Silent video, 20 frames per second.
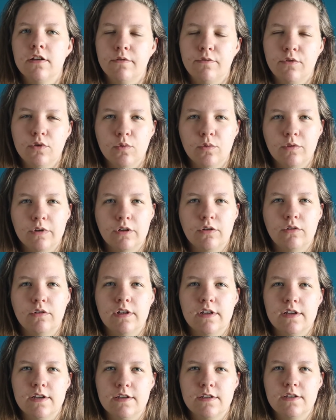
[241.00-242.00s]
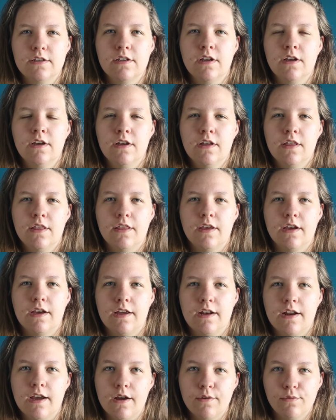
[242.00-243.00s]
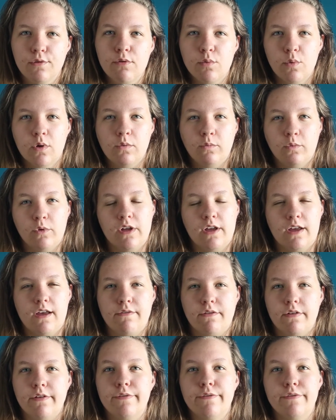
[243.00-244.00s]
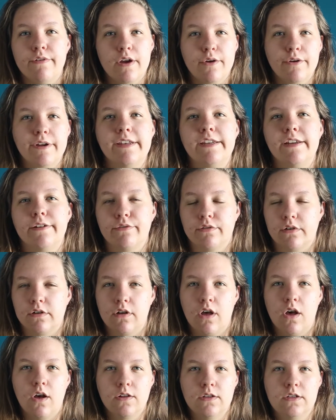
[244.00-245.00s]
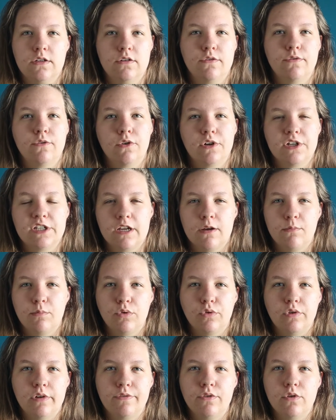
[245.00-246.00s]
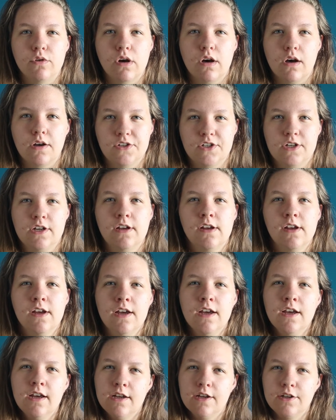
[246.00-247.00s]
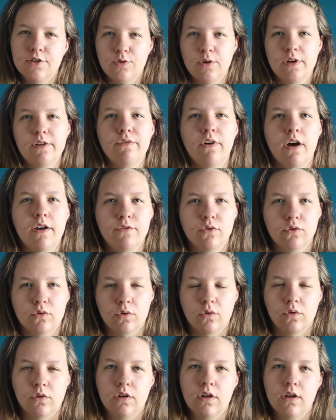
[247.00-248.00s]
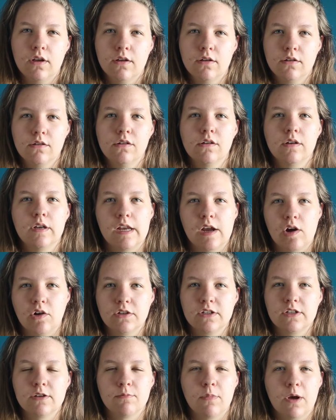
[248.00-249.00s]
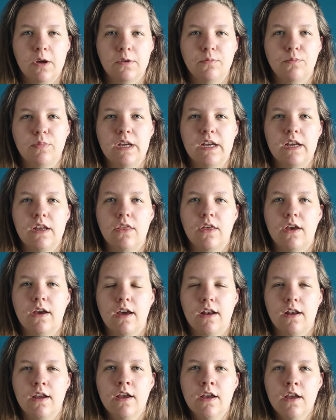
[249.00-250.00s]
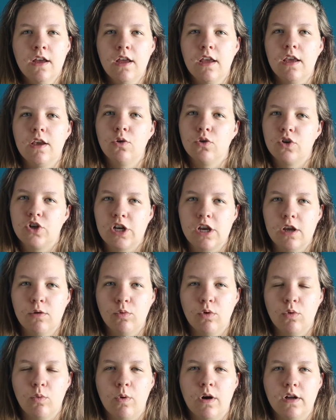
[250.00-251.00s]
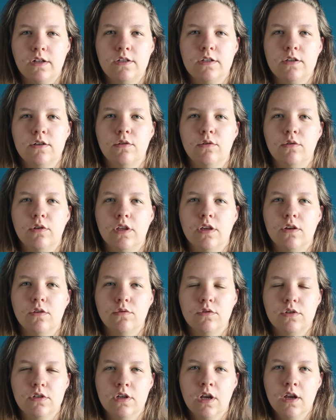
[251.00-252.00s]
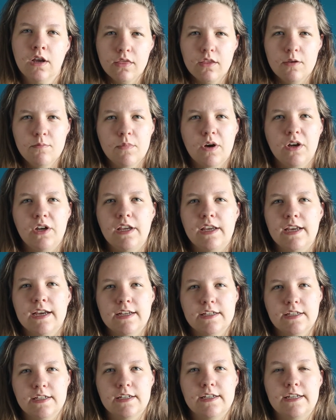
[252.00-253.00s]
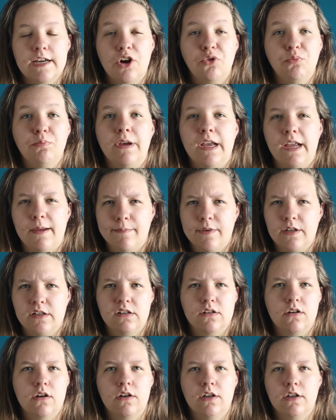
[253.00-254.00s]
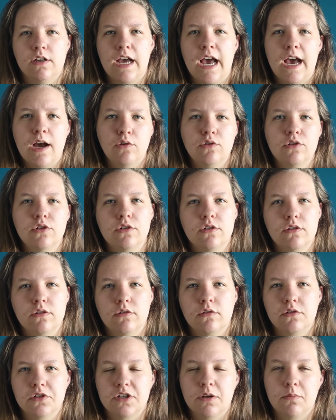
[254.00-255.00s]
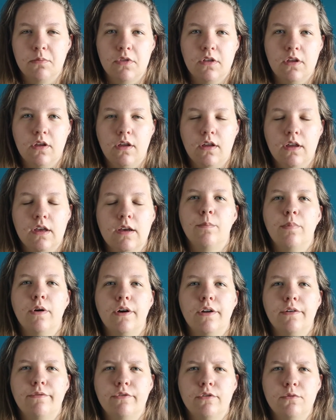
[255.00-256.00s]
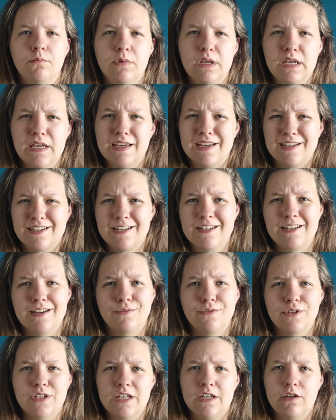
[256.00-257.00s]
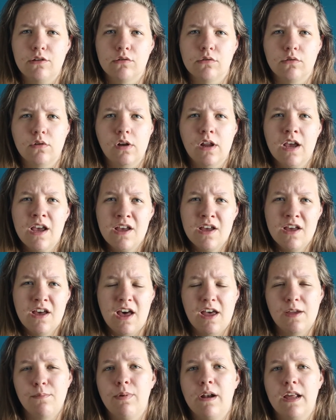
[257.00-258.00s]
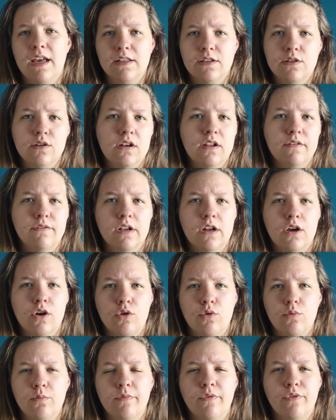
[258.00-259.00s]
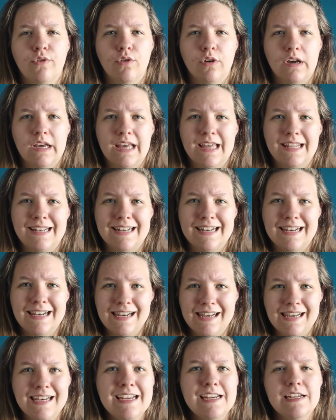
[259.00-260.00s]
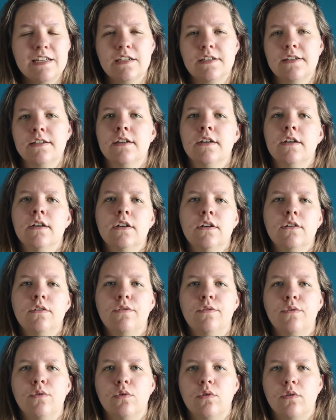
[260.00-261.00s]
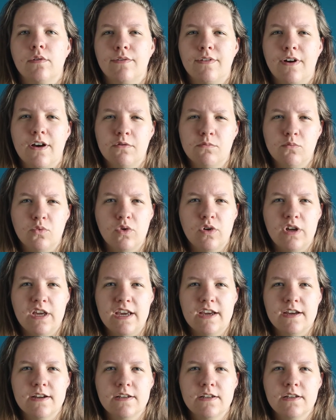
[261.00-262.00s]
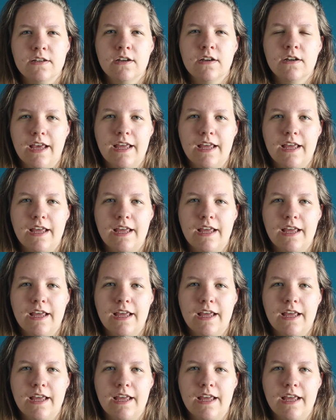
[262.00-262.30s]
if you will, is that everyone will have a very different answer. For example, if you ask a 25-year-old, the answer might be that he or she would want to use the money as a down payment on a house or something. But for me, as a 17-year-old, I plan to live at home for at least 4 or 5 more years,